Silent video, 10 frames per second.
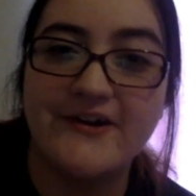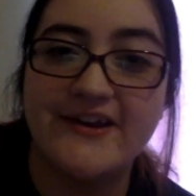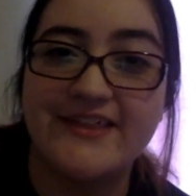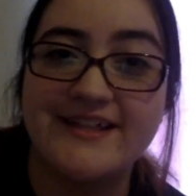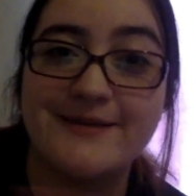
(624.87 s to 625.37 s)

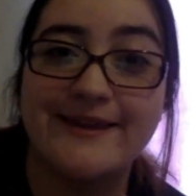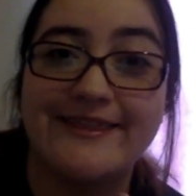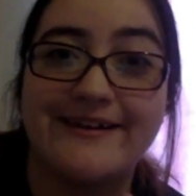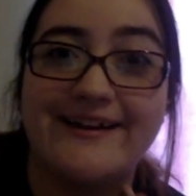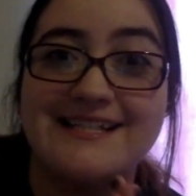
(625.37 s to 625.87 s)
okay, that's my
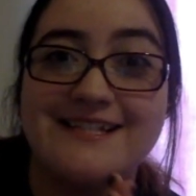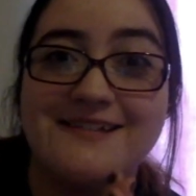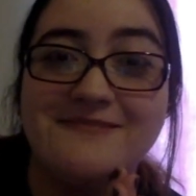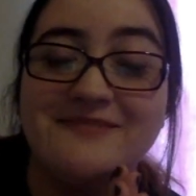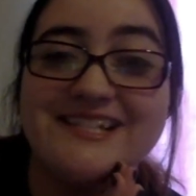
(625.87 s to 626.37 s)
thoughts.
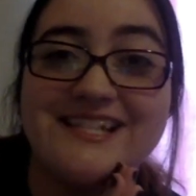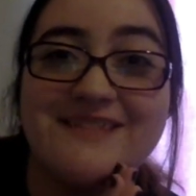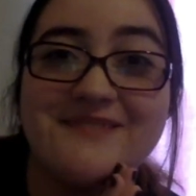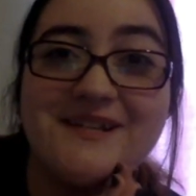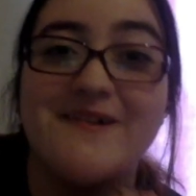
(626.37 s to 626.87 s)
Please
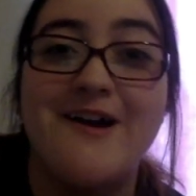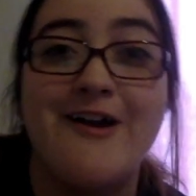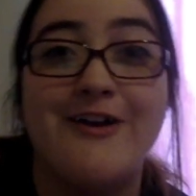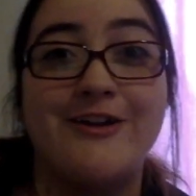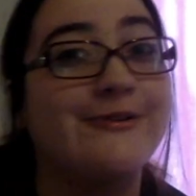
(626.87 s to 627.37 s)
let me know
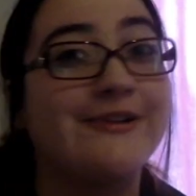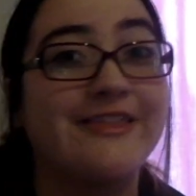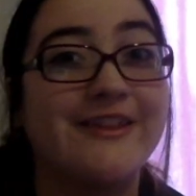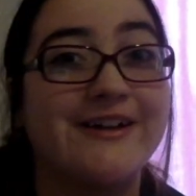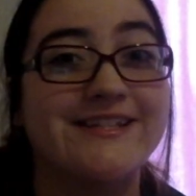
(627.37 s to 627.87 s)
your
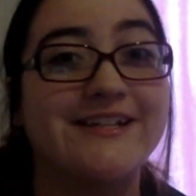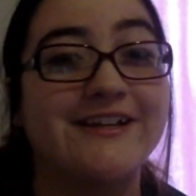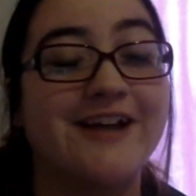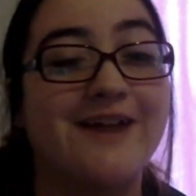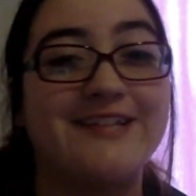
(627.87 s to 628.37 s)
thoughts in a
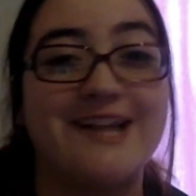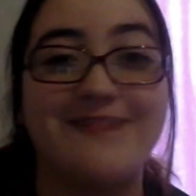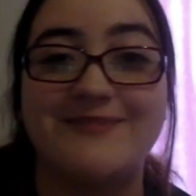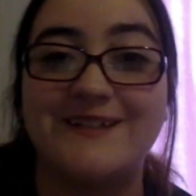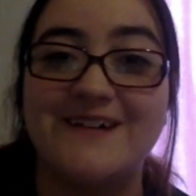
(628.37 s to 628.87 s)
comment
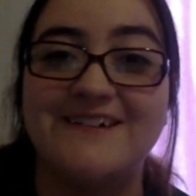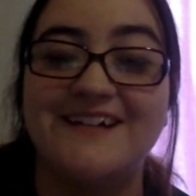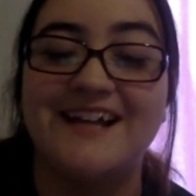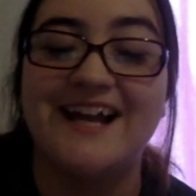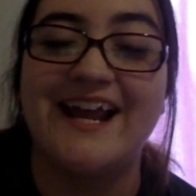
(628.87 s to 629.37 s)
down below,
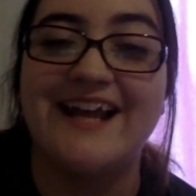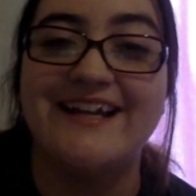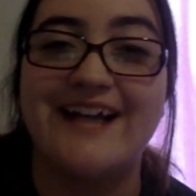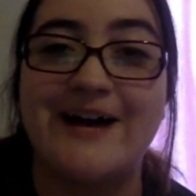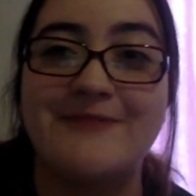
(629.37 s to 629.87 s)

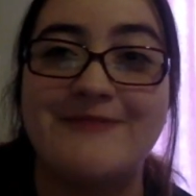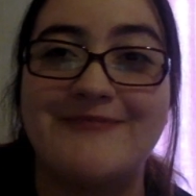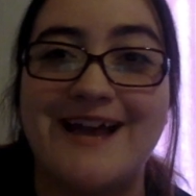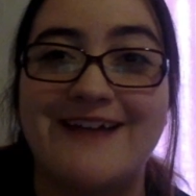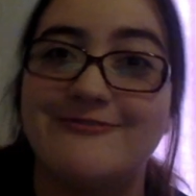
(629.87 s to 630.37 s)
and I'll be
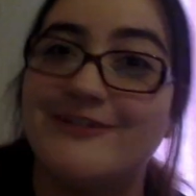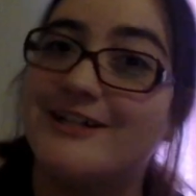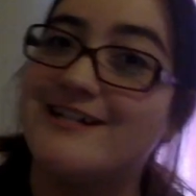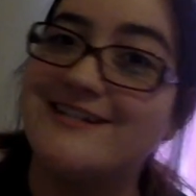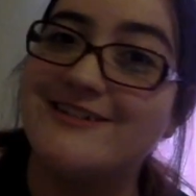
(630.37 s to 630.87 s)
back
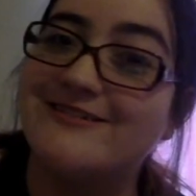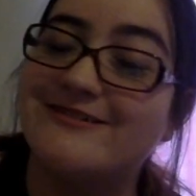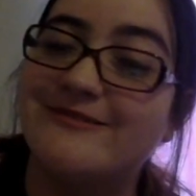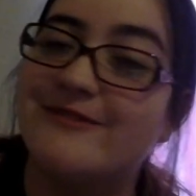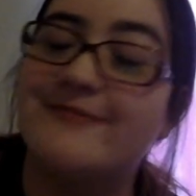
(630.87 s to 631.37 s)
very soon
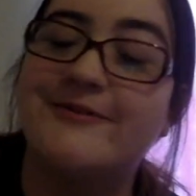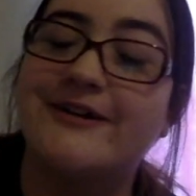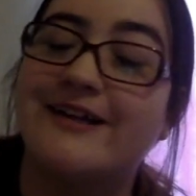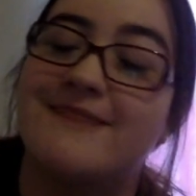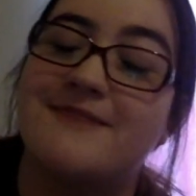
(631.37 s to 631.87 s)
with
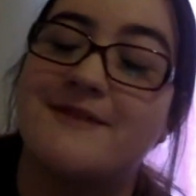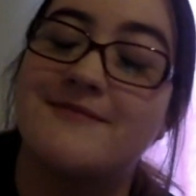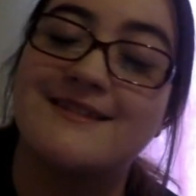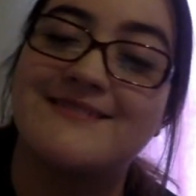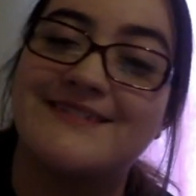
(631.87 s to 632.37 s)
more K-pop
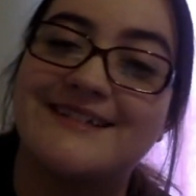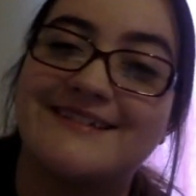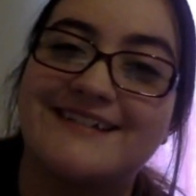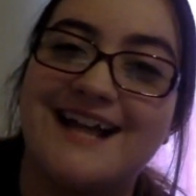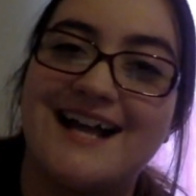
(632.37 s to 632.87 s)
music
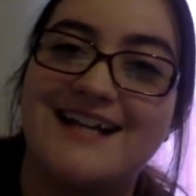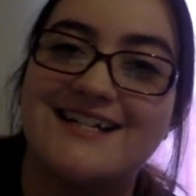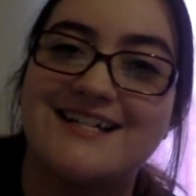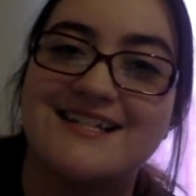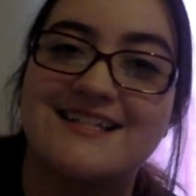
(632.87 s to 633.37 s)
video
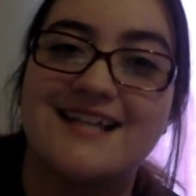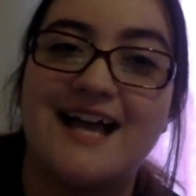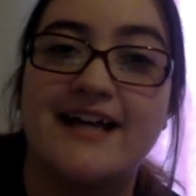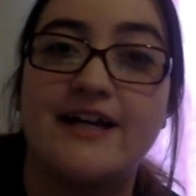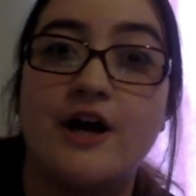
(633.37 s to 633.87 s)
reactions.
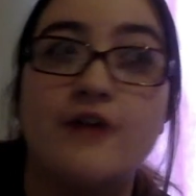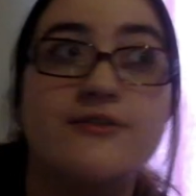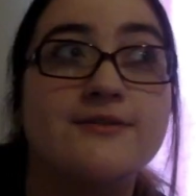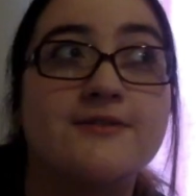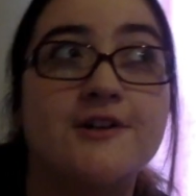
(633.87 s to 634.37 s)
I
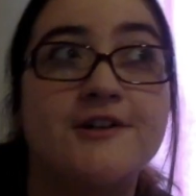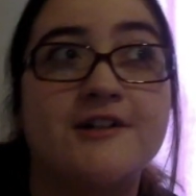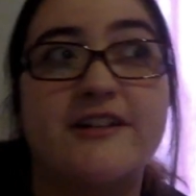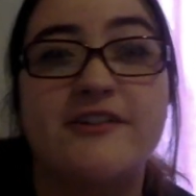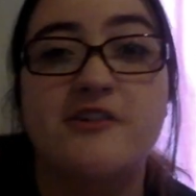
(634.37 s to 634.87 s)
also started
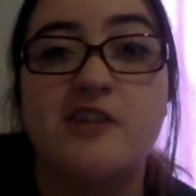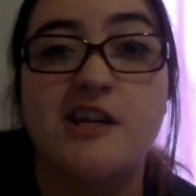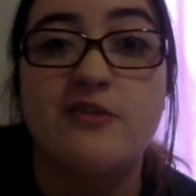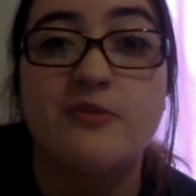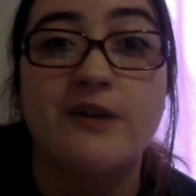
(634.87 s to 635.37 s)
another
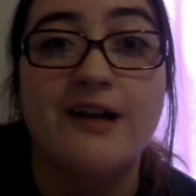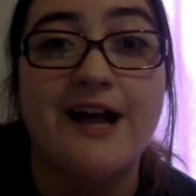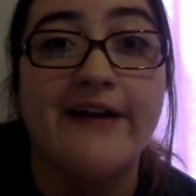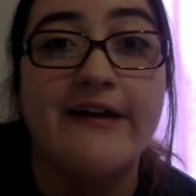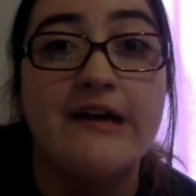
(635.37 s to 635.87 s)
channel where
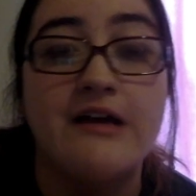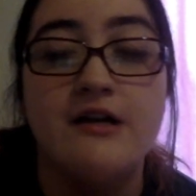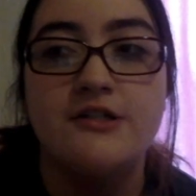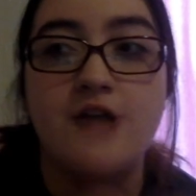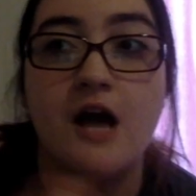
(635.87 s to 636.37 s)
I
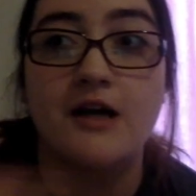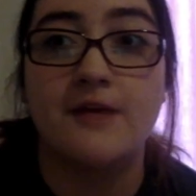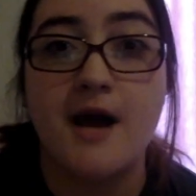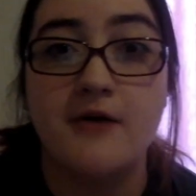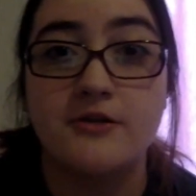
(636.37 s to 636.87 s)
talk
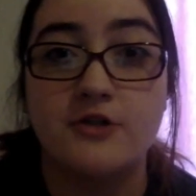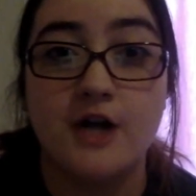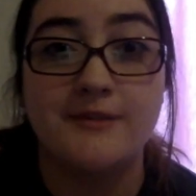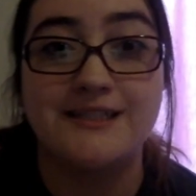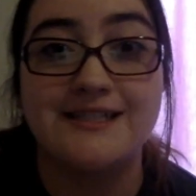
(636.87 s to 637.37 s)
about
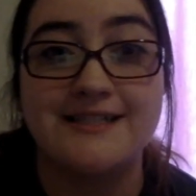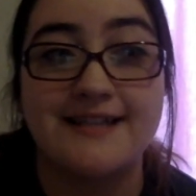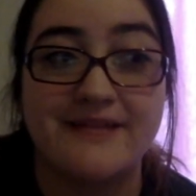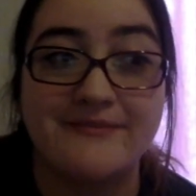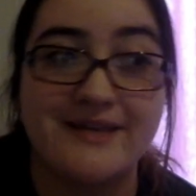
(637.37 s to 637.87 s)
dramas,
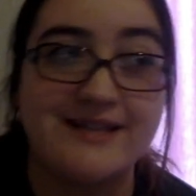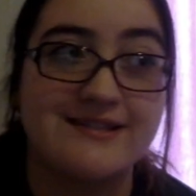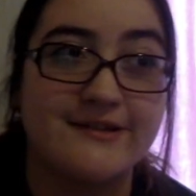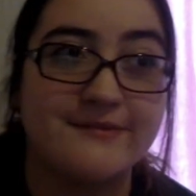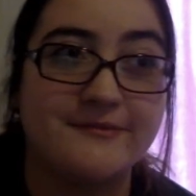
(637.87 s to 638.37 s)
and I make
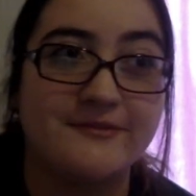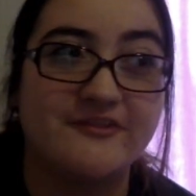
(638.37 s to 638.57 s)
some